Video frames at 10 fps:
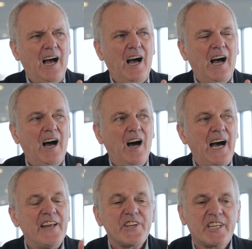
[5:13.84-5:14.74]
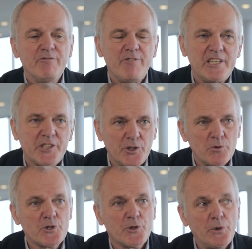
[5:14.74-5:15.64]
Uh, and the
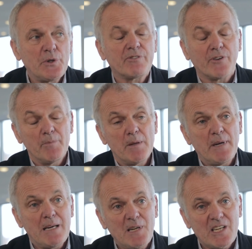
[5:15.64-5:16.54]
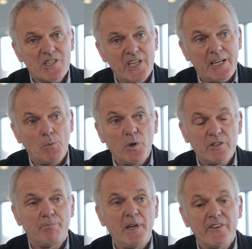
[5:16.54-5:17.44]
conventional truth from the BBC
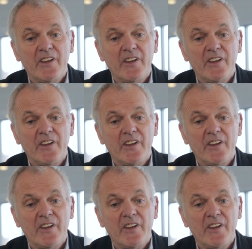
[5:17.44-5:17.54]
would have been